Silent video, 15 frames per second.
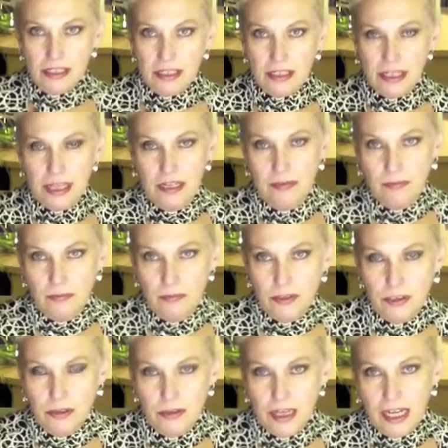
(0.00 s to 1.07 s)
It's like
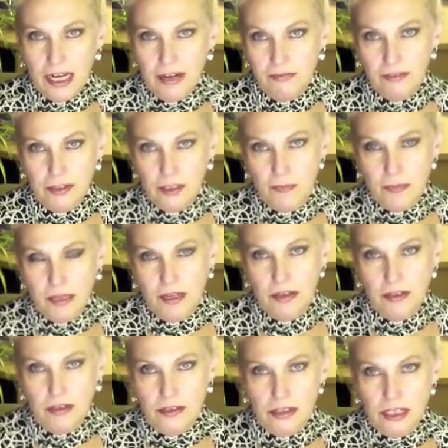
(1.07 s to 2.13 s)
what you get after it's been
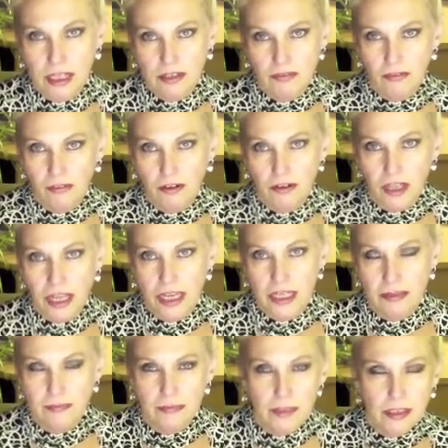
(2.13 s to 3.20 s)
on your skin for like
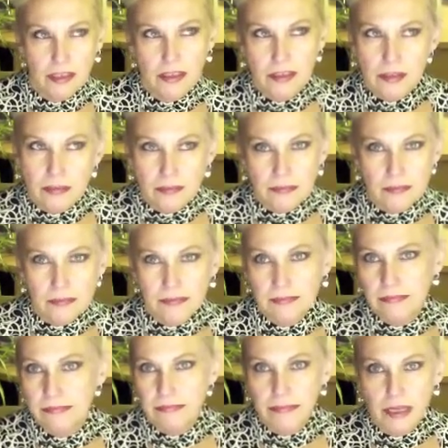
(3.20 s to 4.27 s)

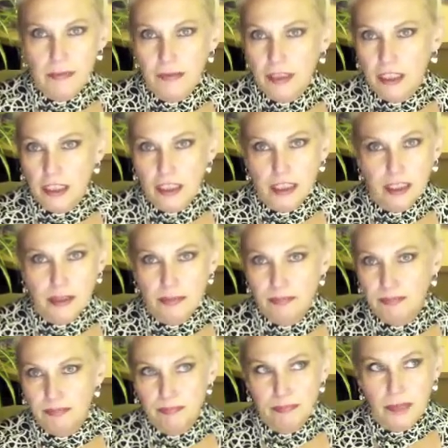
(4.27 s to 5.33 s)
maybe
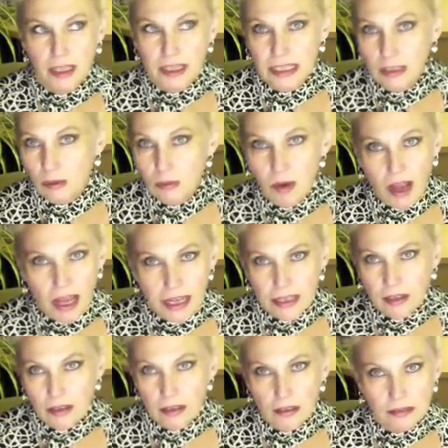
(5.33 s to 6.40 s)
a little
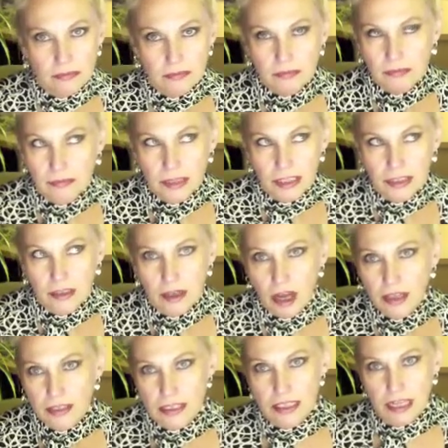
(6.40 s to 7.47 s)
while, but
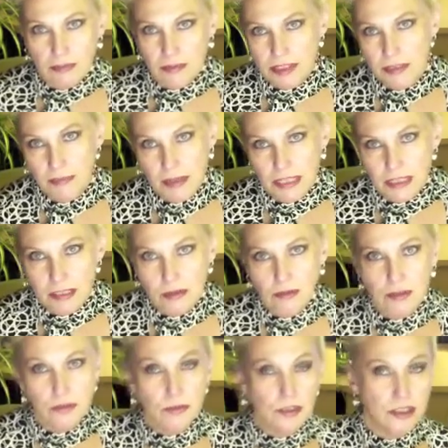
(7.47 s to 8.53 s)
not the same as the base
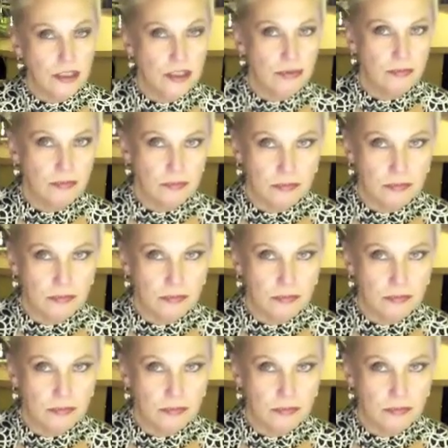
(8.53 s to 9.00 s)
notes, which